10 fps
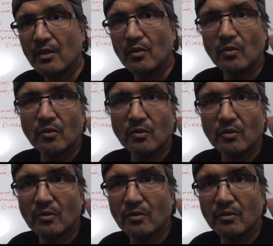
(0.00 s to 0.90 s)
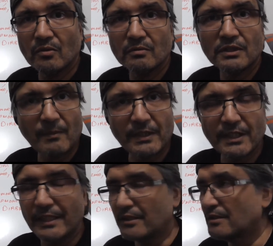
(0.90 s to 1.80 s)
or something
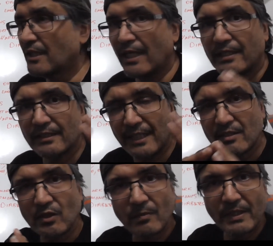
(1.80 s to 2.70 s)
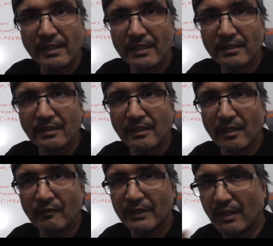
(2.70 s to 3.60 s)
changed, and that's going to be an, actually
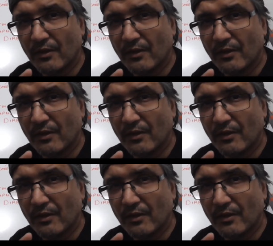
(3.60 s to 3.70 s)
another video.